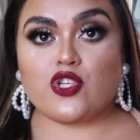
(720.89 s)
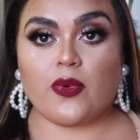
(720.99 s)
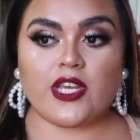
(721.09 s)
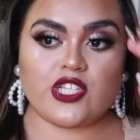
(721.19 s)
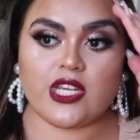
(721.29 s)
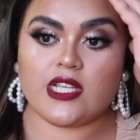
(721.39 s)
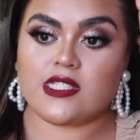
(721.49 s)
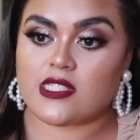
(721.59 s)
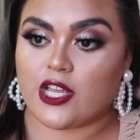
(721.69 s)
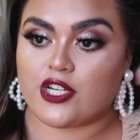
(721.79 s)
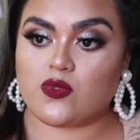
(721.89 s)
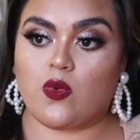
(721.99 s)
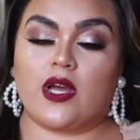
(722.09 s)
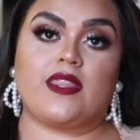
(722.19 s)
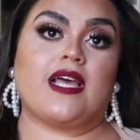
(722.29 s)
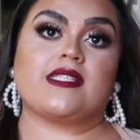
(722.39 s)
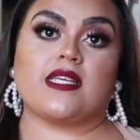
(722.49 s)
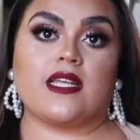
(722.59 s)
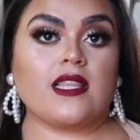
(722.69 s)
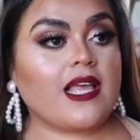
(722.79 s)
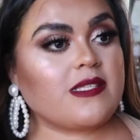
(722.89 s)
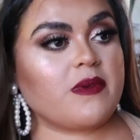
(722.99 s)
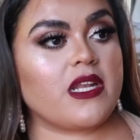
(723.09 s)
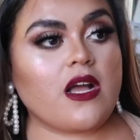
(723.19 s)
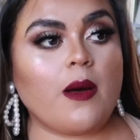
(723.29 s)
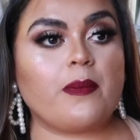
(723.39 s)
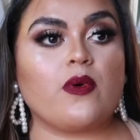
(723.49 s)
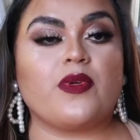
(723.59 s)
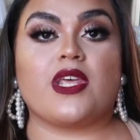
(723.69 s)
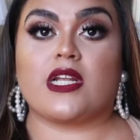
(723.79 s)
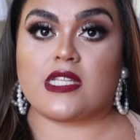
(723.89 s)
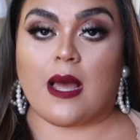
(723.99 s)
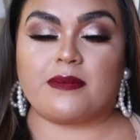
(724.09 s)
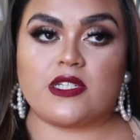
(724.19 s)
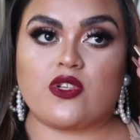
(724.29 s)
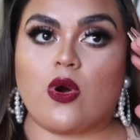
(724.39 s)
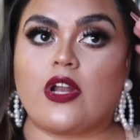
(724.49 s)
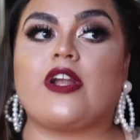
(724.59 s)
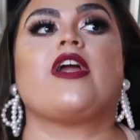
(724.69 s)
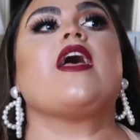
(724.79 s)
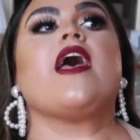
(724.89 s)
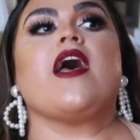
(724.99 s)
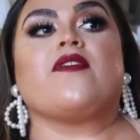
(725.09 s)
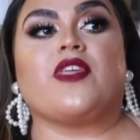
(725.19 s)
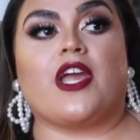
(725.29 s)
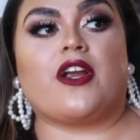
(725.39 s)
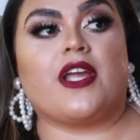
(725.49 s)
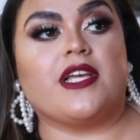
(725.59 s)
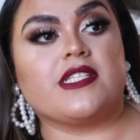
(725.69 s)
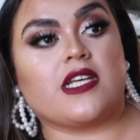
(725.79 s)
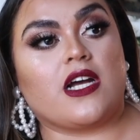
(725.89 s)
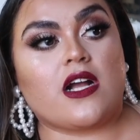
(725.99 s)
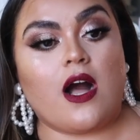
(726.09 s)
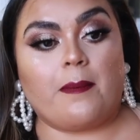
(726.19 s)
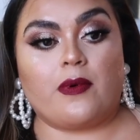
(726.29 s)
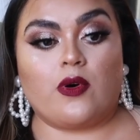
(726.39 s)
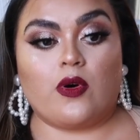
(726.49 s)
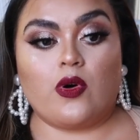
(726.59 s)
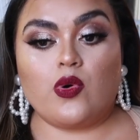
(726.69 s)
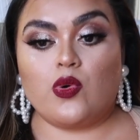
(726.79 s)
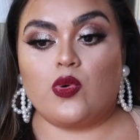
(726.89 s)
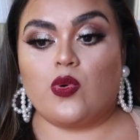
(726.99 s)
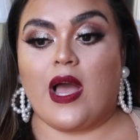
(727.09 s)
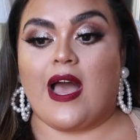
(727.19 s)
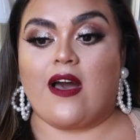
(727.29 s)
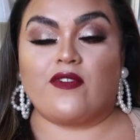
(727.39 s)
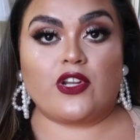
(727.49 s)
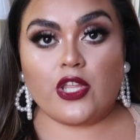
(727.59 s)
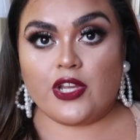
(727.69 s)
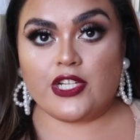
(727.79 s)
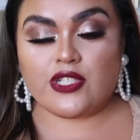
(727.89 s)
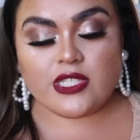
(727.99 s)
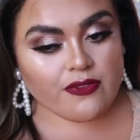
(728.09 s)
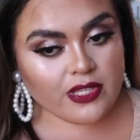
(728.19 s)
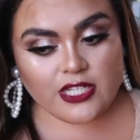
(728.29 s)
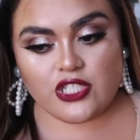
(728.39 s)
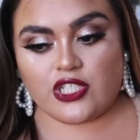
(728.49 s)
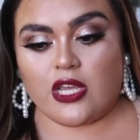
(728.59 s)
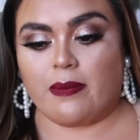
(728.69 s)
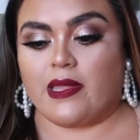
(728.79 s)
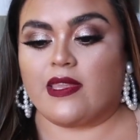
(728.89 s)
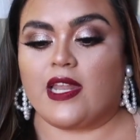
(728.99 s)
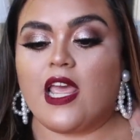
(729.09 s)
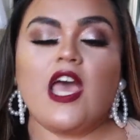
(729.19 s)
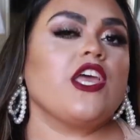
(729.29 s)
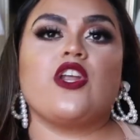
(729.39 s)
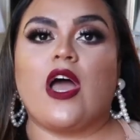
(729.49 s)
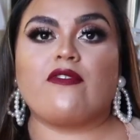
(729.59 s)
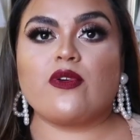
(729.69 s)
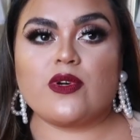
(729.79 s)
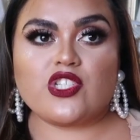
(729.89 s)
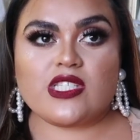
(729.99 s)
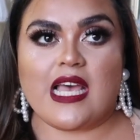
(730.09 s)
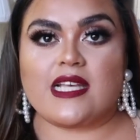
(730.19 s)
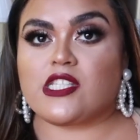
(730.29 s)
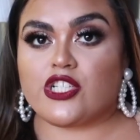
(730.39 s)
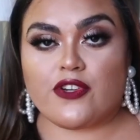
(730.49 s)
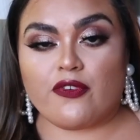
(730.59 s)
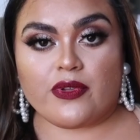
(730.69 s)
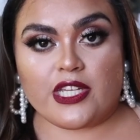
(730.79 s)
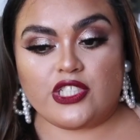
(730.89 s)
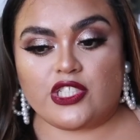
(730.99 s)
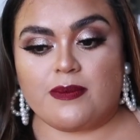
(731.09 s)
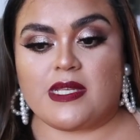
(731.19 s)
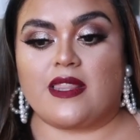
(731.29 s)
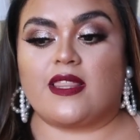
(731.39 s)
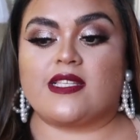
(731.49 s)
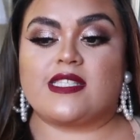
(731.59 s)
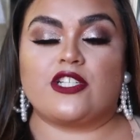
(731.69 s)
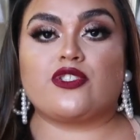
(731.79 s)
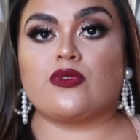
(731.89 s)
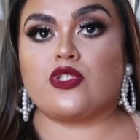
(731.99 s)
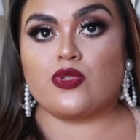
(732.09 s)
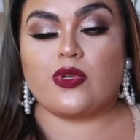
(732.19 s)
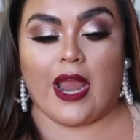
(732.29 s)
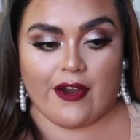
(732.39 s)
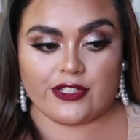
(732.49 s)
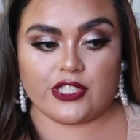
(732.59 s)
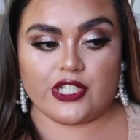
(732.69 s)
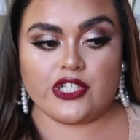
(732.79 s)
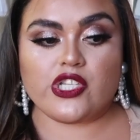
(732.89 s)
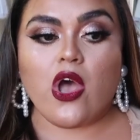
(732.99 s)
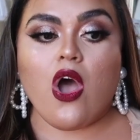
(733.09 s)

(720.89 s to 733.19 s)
situations. There's one that's in a lesbian couple with an adopted daughter. There is a couple who have another interesting relationship and then you know everyone just has their different relationships and then the central two characters